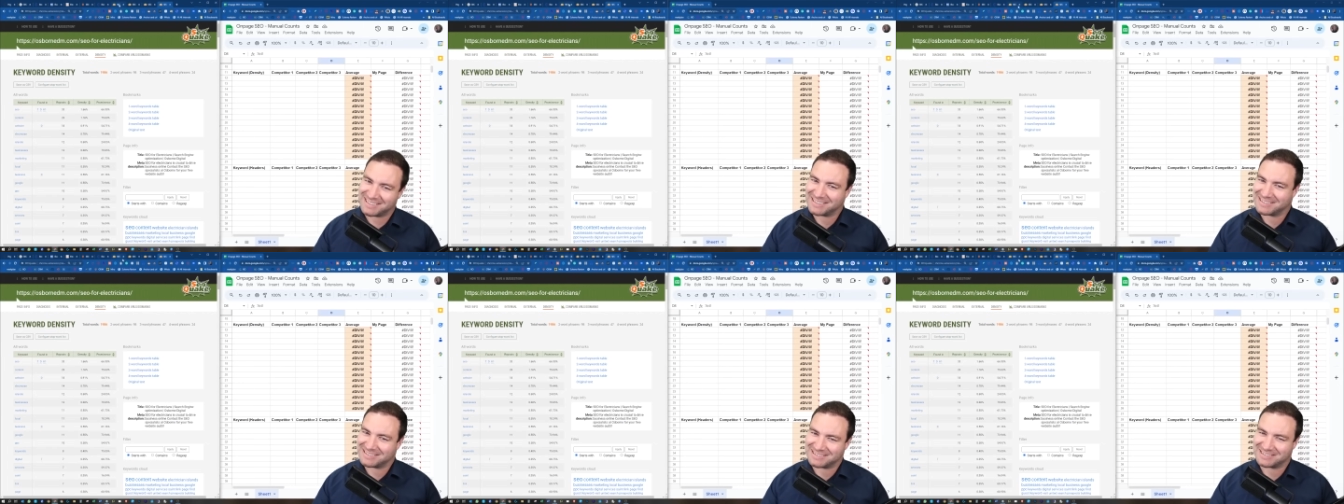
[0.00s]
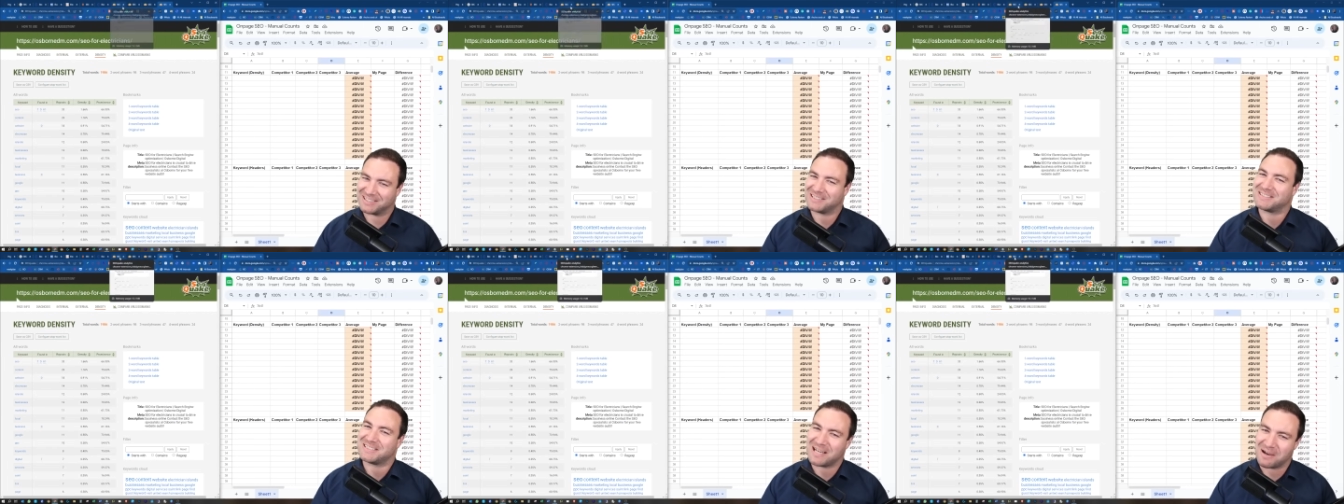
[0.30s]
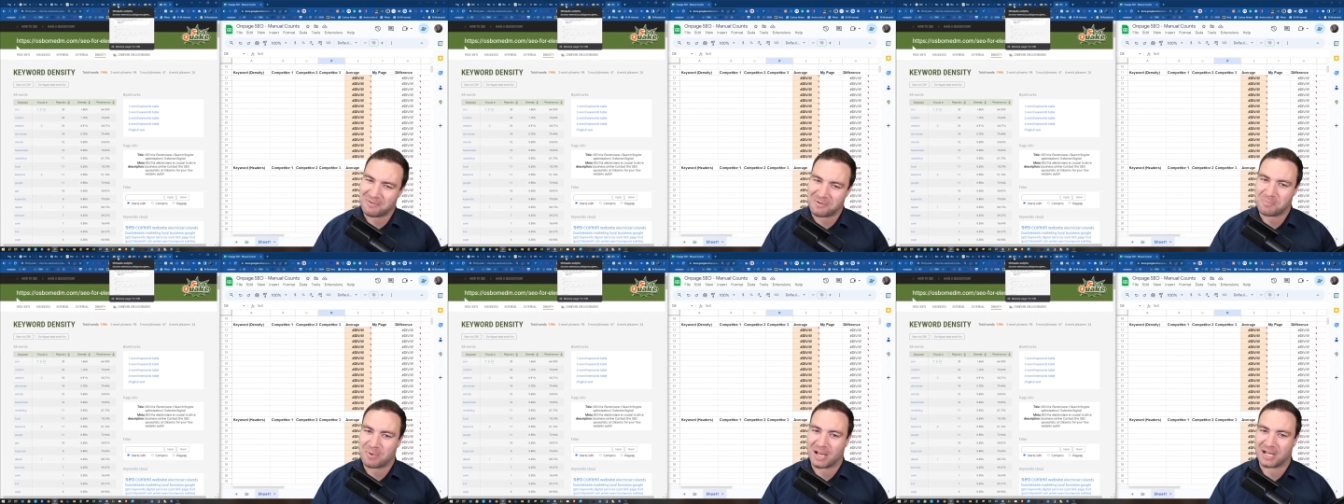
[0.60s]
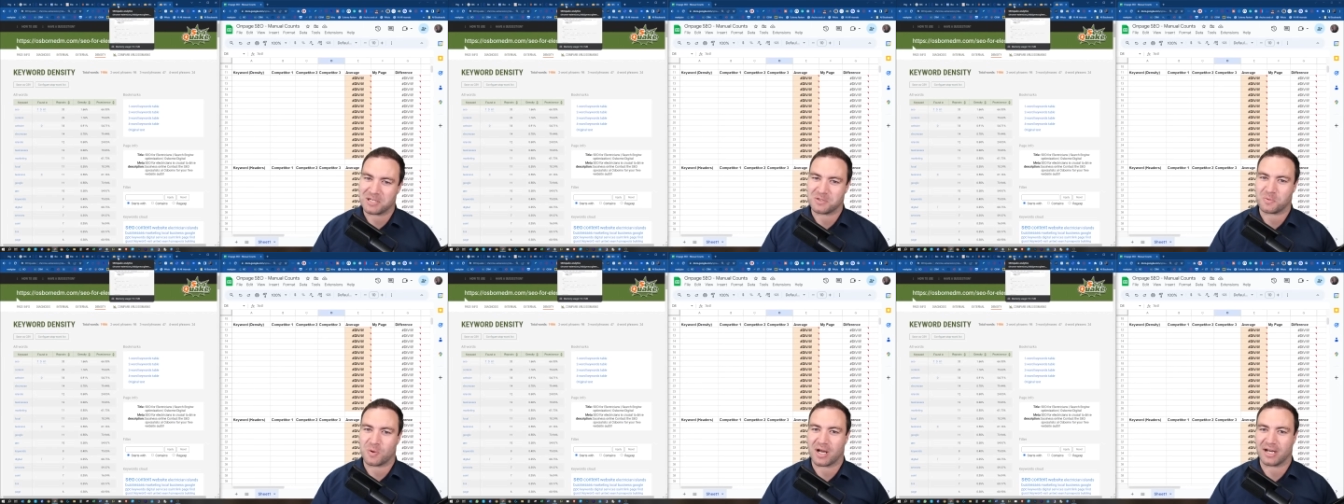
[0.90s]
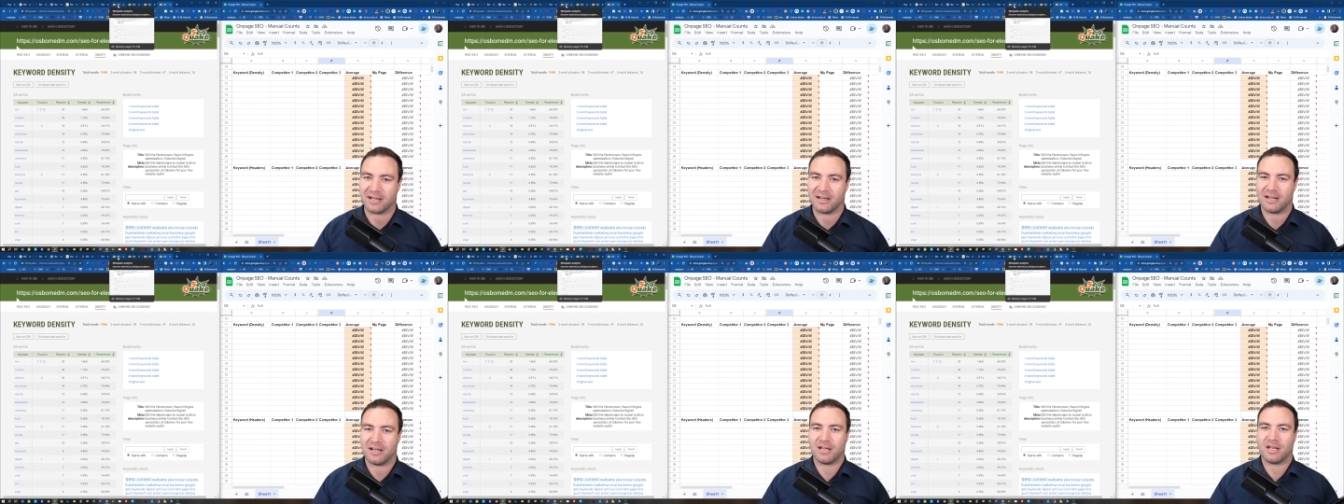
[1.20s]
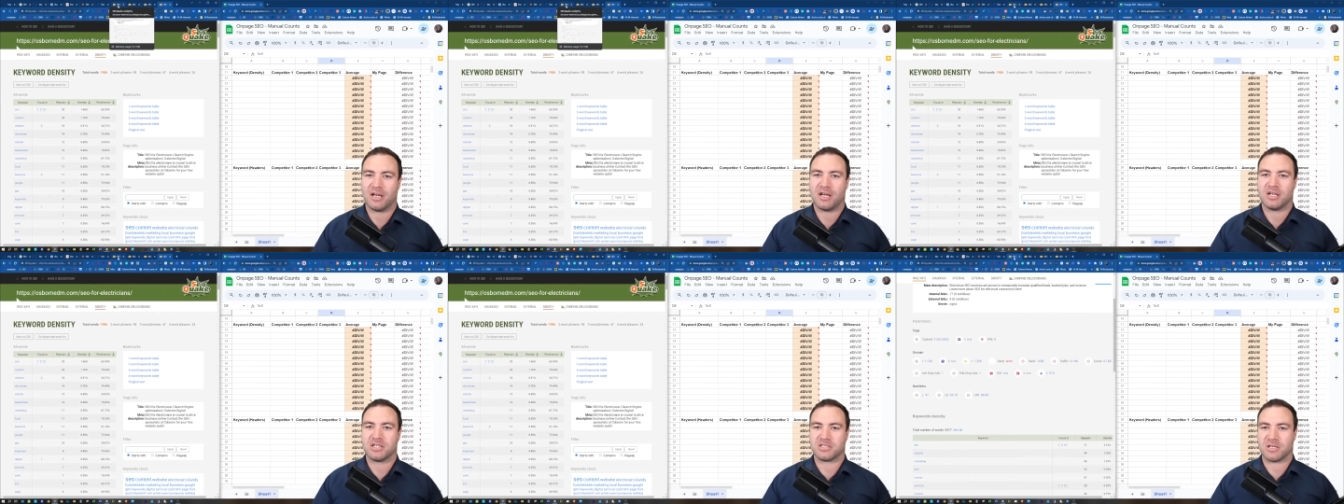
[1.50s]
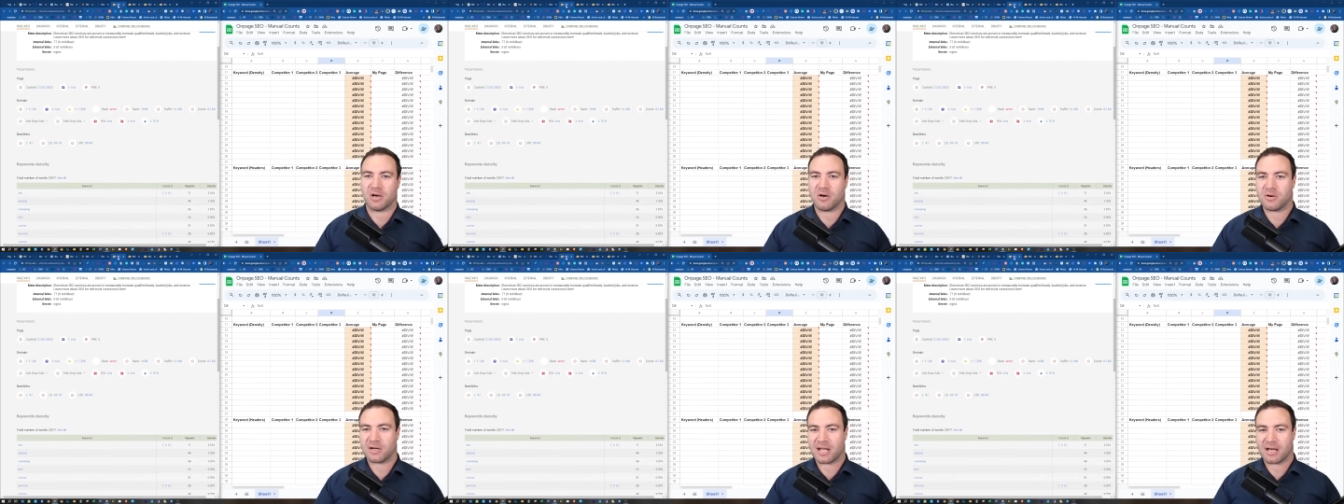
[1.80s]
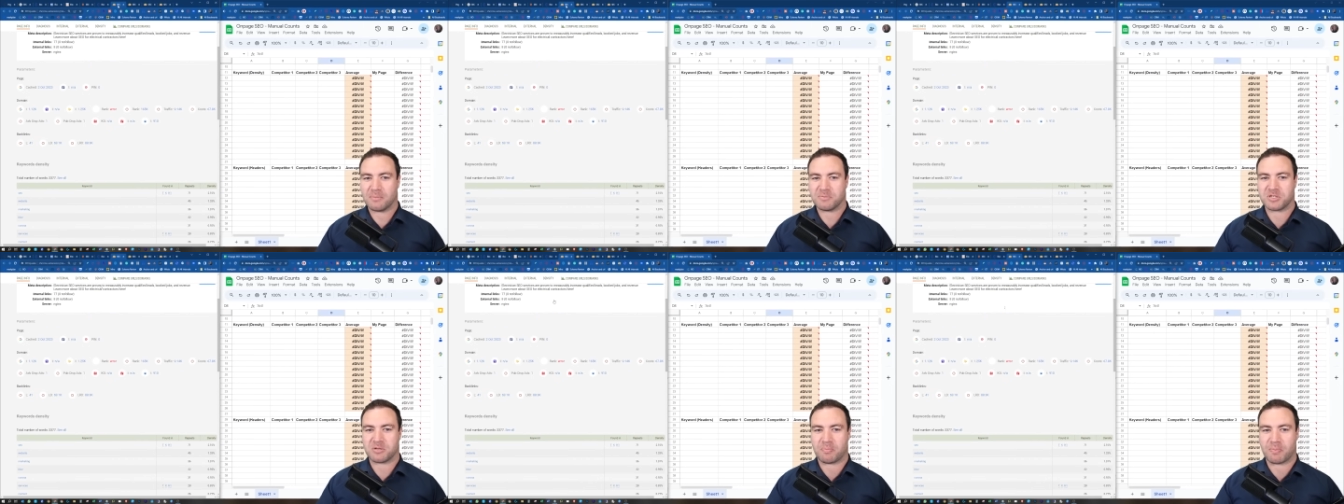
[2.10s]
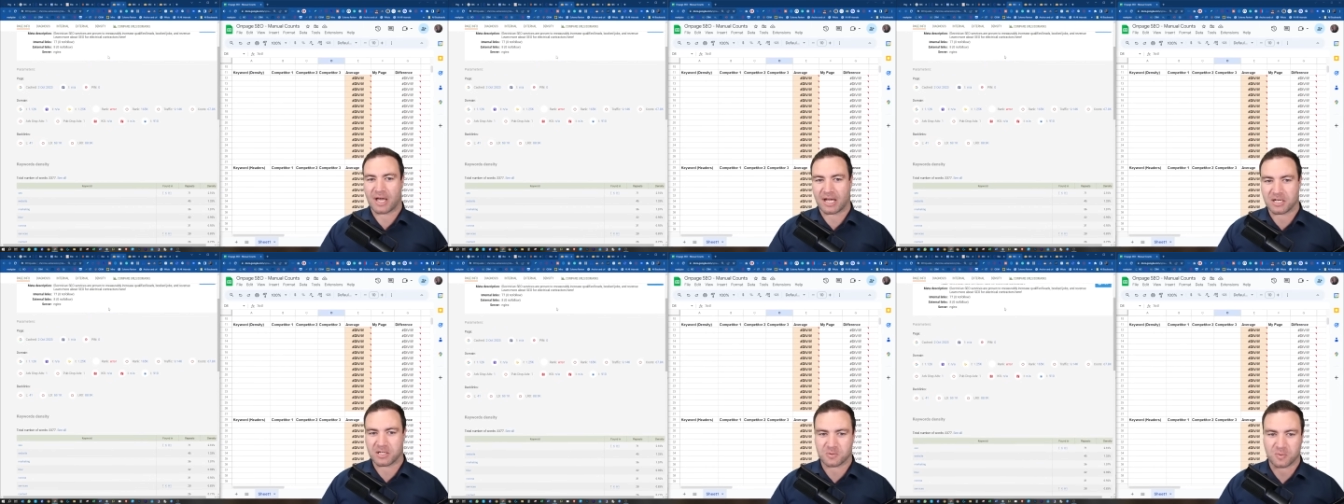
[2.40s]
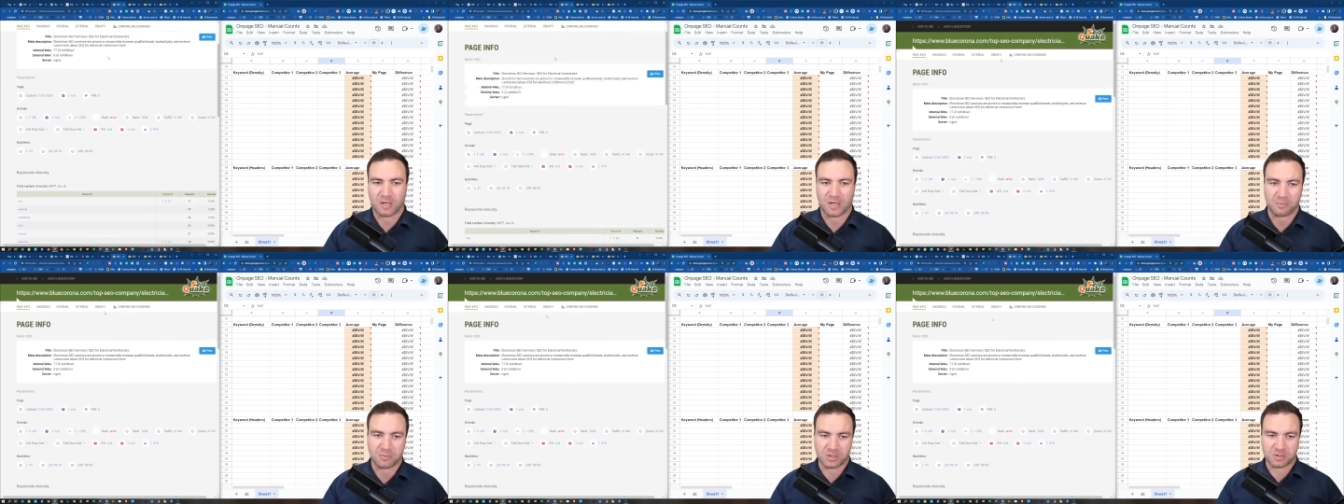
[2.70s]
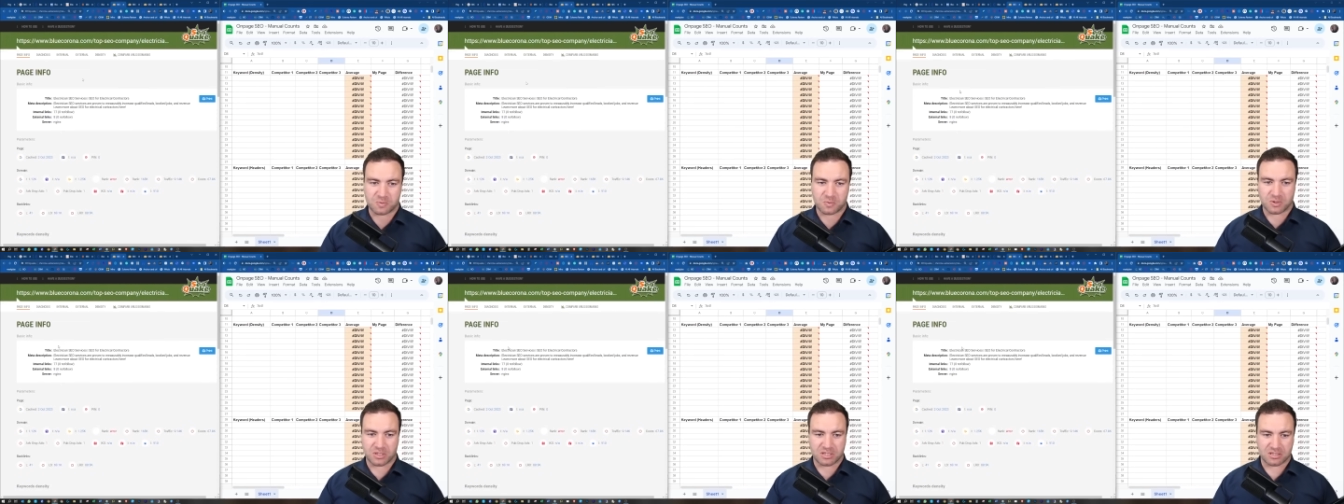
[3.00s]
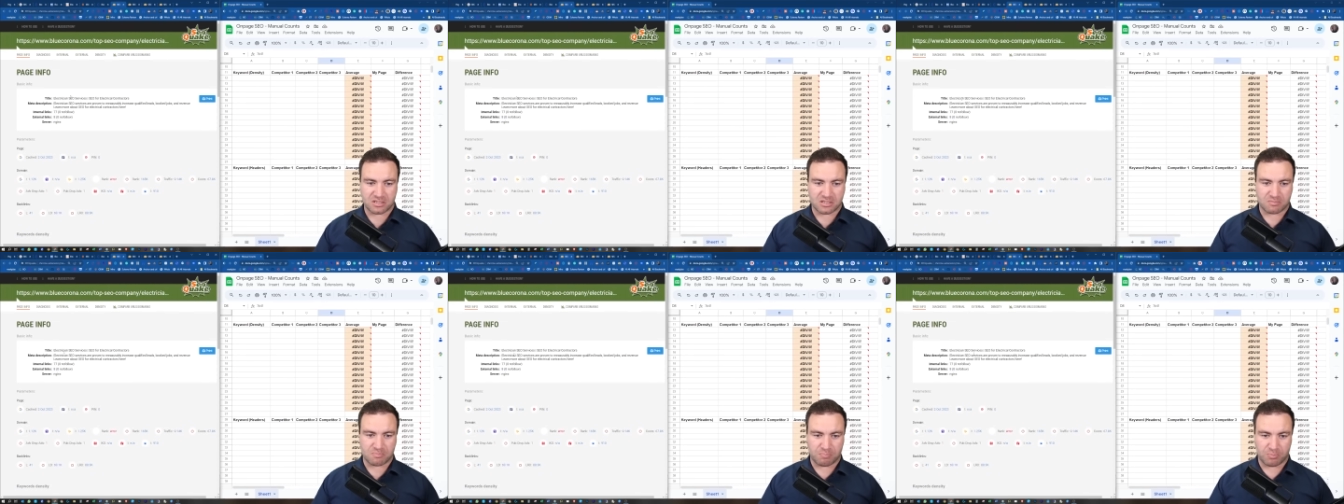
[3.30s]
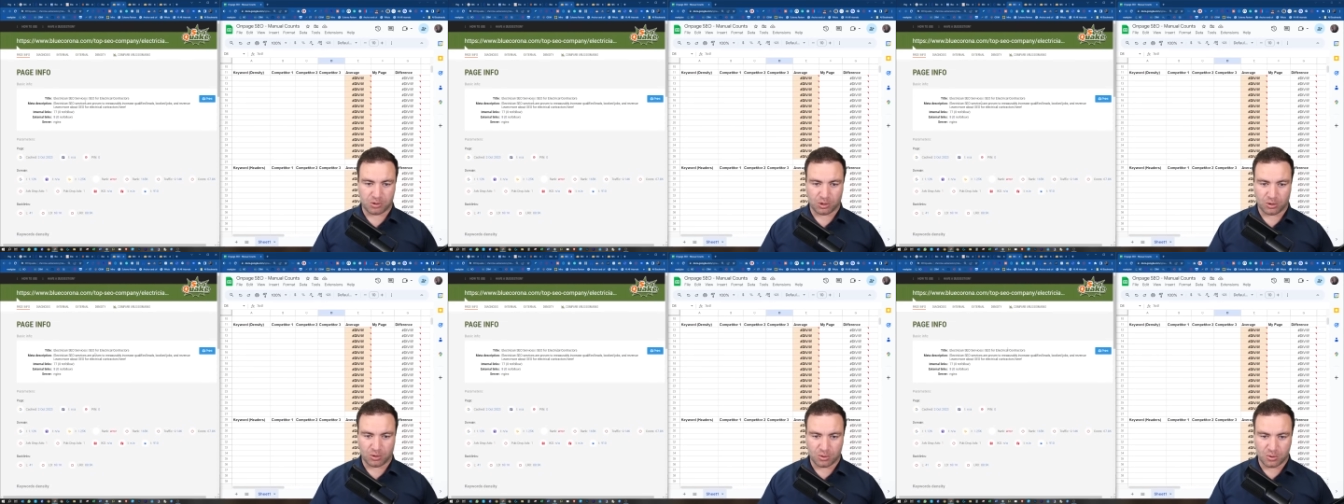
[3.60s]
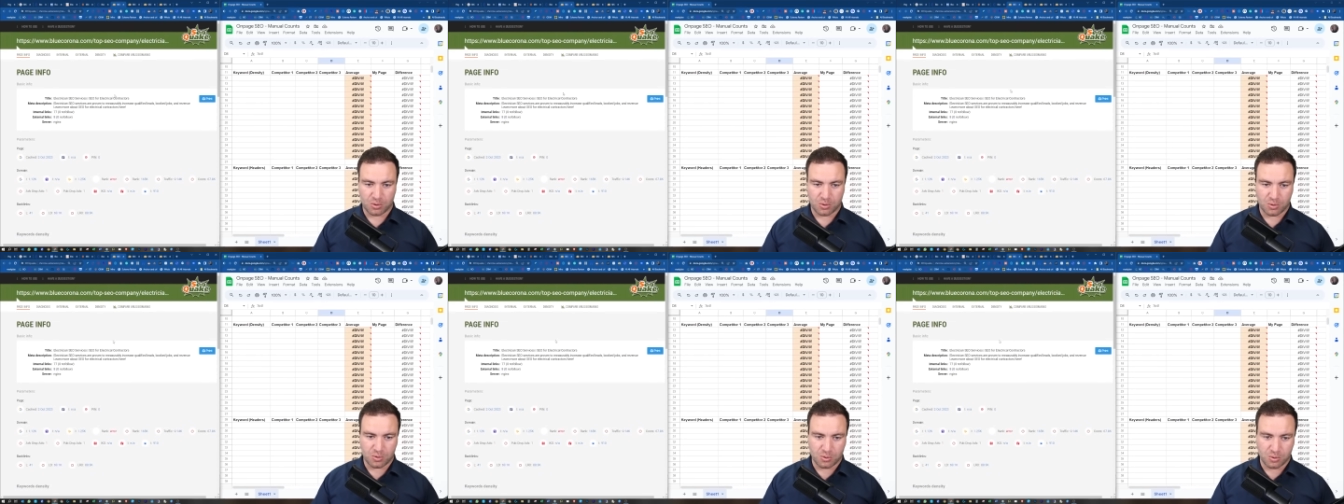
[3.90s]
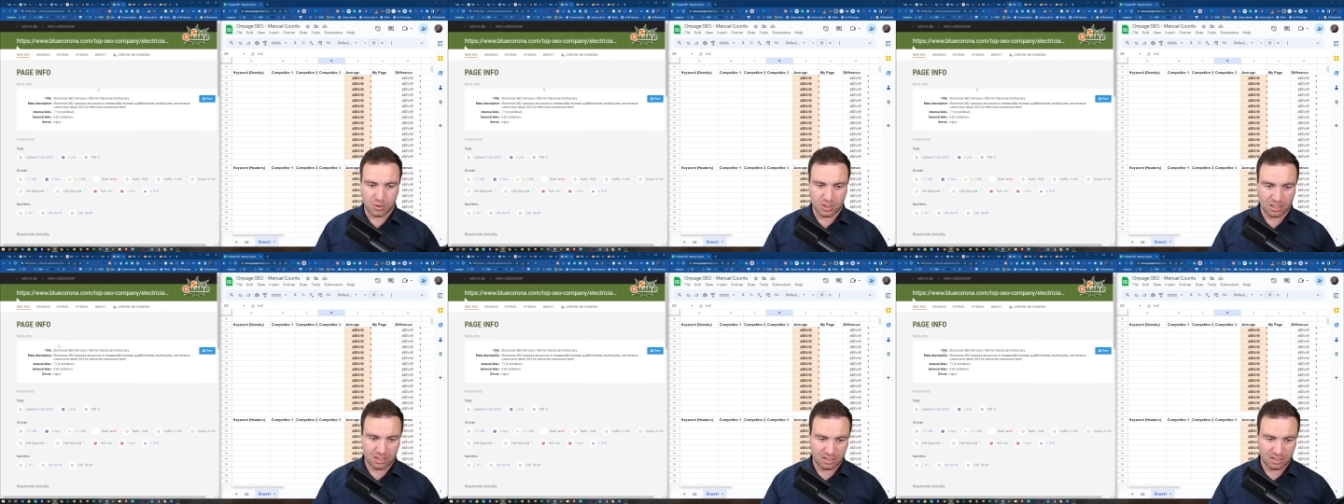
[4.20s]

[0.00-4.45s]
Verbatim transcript: So start with page one. So I'll come to page one, which was blue,